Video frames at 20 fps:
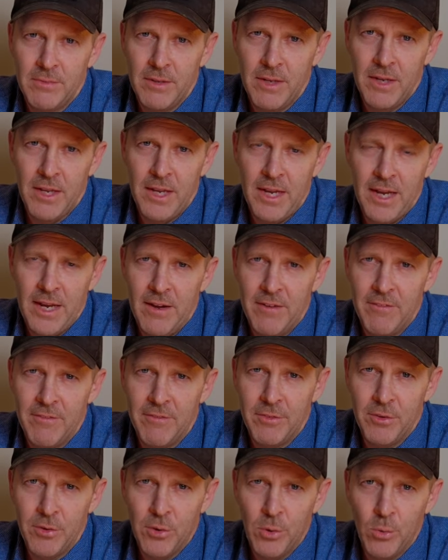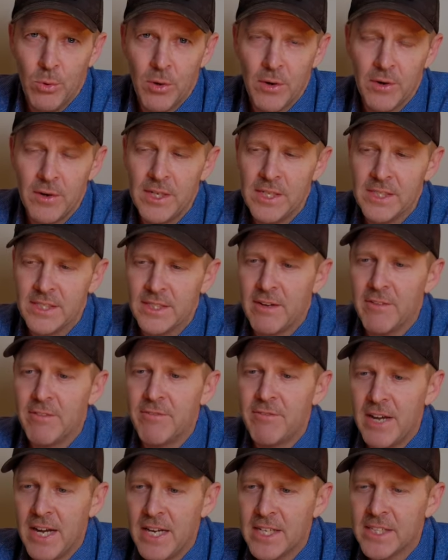And have no worries, a
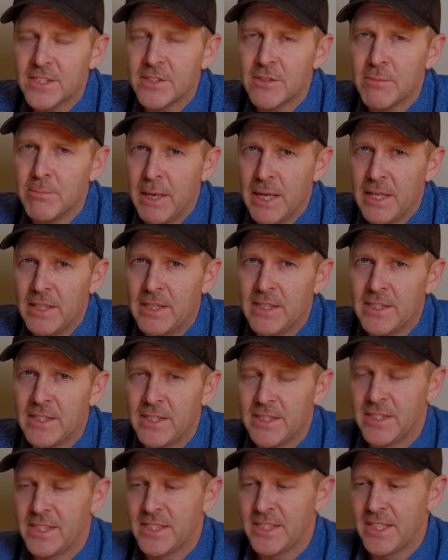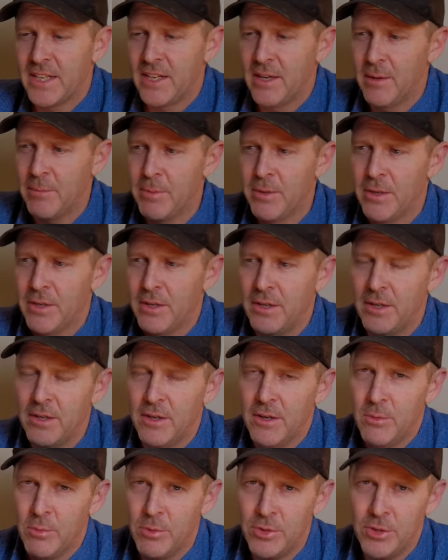faster balancing setup
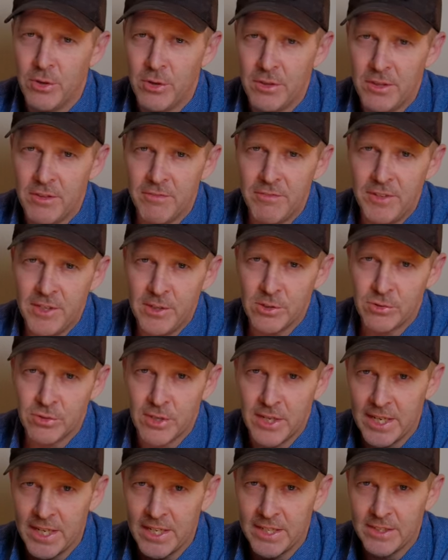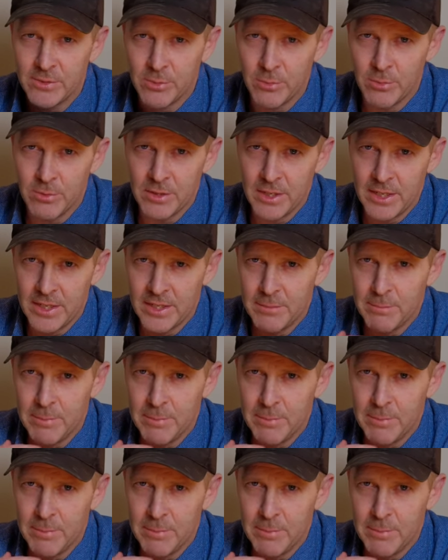when you're on the field trying to get it to get it to